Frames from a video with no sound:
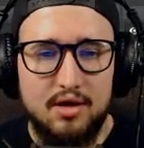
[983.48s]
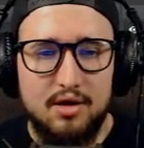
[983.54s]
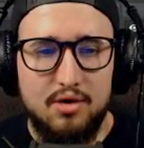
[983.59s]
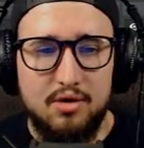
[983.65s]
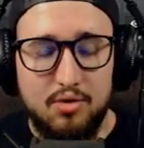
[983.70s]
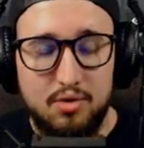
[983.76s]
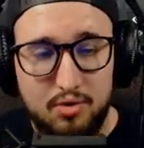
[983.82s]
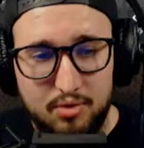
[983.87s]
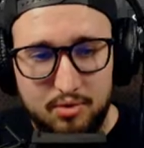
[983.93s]

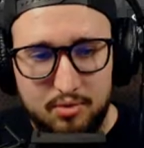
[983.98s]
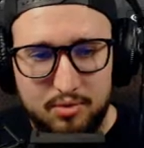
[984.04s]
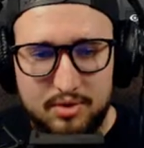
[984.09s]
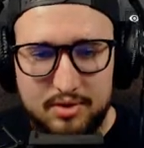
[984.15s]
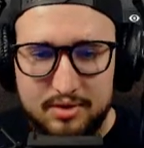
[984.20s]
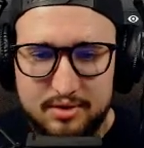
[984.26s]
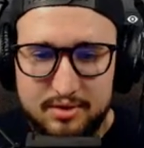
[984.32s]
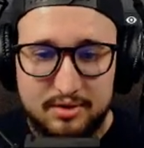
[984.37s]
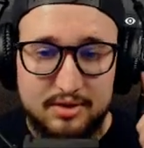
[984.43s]
Oh,
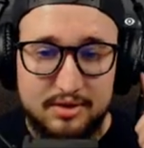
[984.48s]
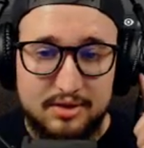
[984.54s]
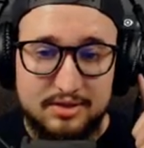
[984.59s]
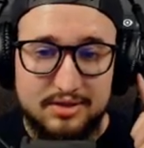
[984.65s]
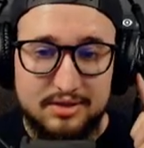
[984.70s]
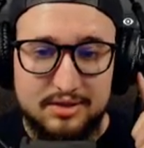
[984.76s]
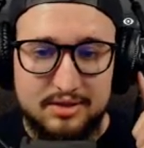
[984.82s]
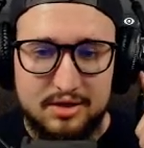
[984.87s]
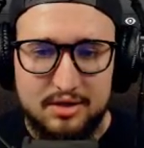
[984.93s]
this is
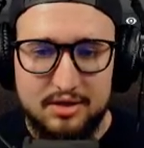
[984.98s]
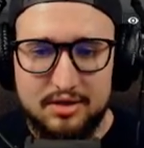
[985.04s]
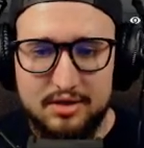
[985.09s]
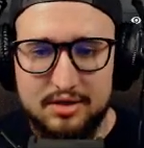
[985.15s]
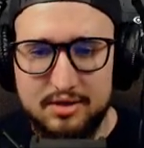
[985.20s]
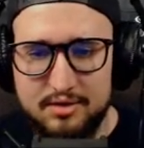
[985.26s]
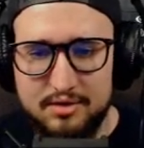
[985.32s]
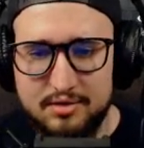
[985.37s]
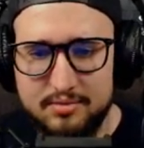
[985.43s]
going to
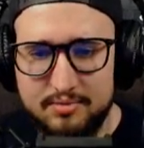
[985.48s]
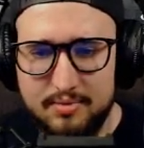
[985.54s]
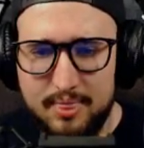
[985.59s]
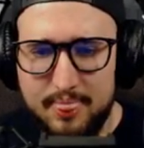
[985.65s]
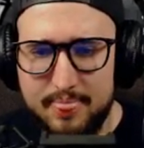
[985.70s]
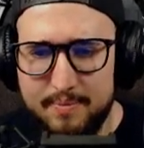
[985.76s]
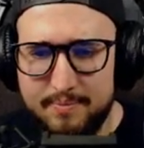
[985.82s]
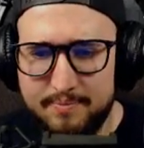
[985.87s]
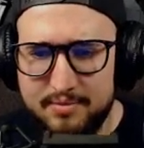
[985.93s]

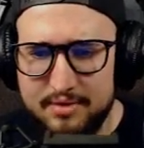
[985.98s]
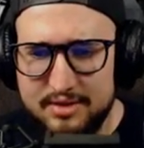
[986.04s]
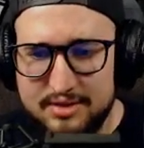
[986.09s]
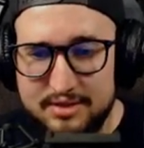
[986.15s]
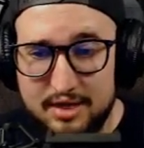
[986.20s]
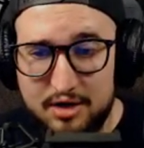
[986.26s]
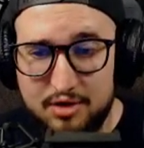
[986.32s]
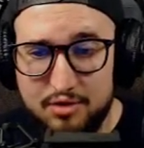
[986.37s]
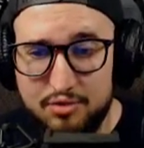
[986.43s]

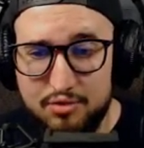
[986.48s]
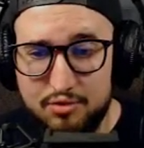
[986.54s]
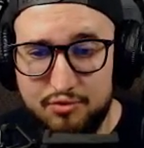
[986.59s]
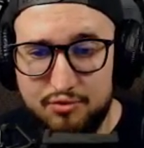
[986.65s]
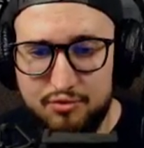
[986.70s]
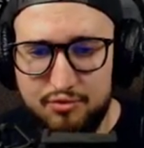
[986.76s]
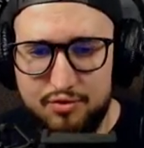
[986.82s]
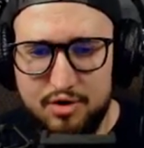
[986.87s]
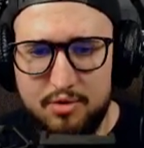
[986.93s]
sound
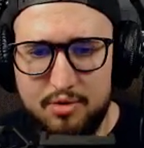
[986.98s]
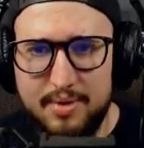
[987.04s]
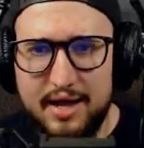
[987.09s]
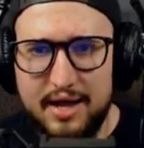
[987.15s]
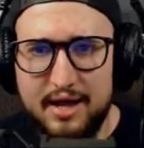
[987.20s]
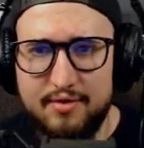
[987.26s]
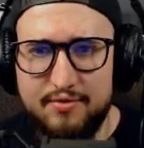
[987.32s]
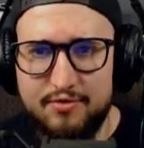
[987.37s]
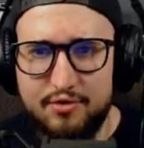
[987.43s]
real
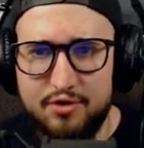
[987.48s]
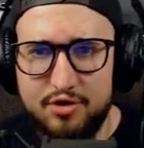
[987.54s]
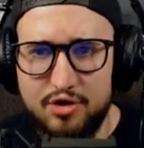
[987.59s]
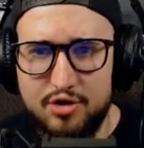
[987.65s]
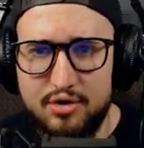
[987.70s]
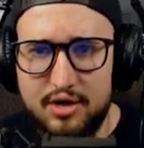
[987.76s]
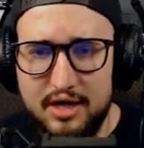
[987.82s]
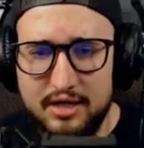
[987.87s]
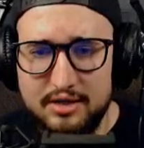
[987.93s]
bad for you
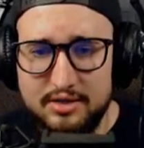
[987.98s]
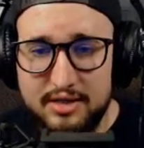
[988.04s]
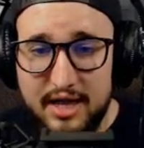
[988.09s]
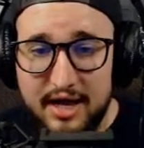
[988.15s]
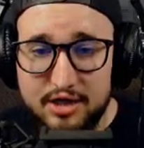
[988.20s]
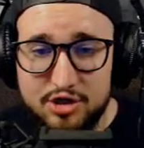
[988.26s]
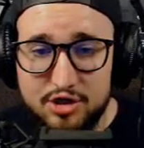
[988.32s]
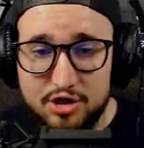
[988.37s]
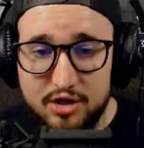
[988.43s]
guys.
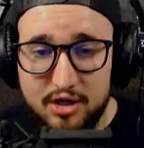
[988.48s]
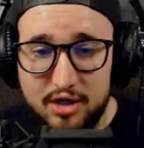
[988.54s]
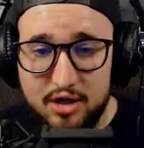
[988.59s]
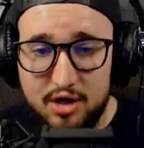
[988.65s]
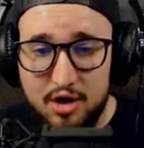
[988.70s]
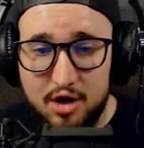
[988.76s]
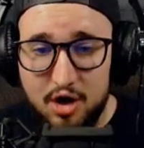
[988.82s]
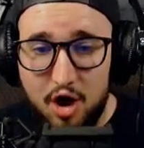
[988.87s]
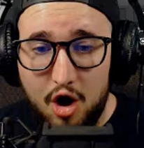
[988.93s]
Actually,
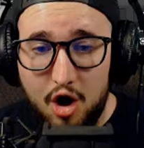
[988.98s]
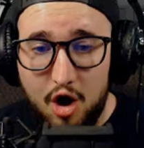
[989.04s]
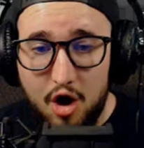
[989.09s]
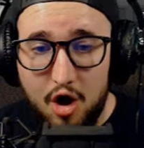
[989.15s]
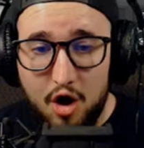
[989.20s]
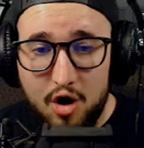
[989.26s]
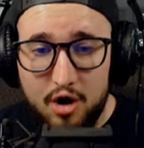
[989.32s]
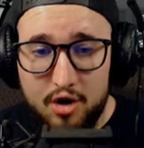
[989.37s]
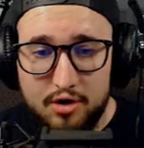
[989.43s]

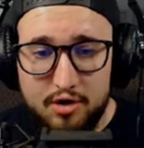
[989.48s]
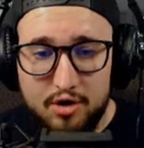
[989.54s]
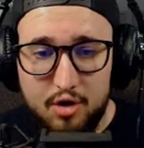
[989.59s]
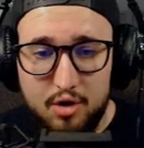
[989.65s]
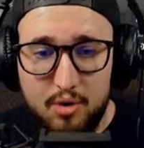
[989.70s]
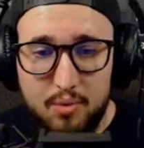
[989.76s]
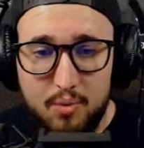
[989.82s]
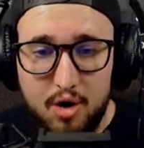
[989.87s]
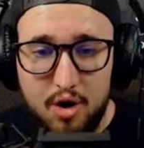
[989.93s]
no, it
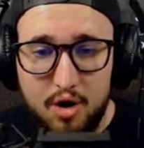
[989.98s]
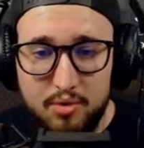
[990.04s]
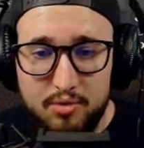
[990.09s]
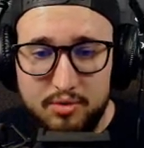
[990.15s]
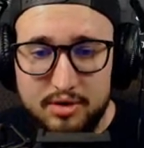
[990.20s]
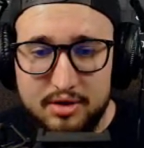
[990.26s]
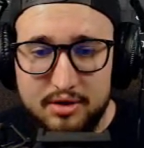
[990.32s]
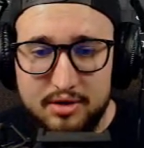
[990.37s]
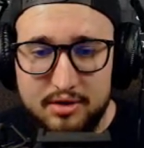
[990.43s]
won't.
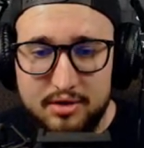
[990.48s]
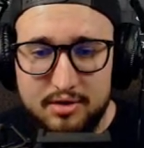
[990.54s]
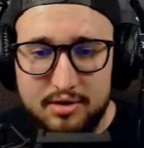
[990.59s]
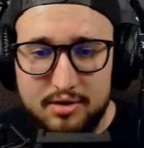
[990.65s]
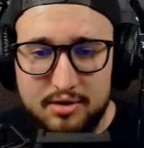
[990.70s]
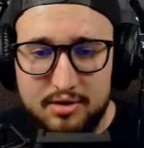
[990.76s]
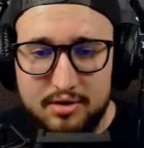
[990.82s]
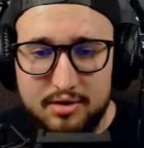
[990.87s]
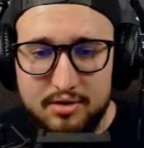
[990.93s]

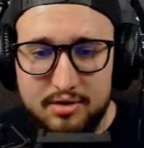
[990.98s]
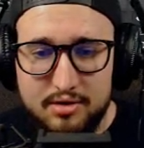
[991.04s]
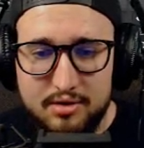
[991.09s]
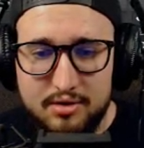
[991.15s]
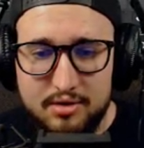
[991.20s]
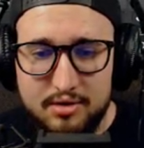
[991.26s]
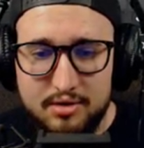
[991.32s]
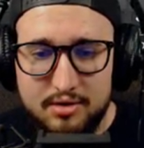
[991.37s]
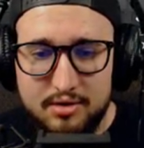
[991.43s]

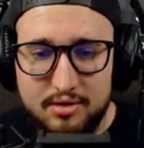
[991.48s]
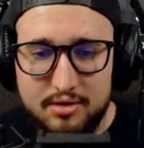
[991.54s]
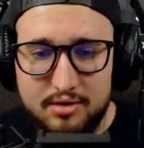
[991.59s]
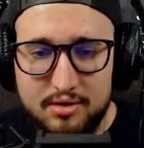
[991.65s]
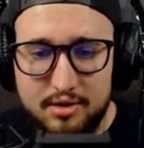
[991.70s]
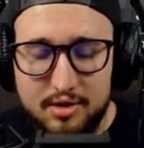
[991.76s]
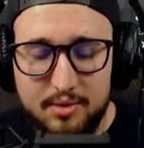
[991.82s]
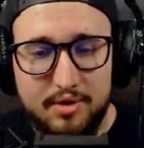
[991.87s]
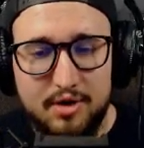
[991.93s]

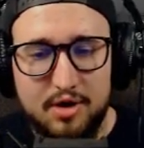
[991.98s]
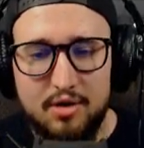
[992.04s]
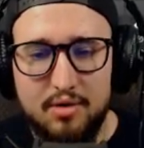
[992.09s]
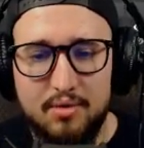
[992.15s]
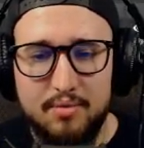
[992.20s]
There we go.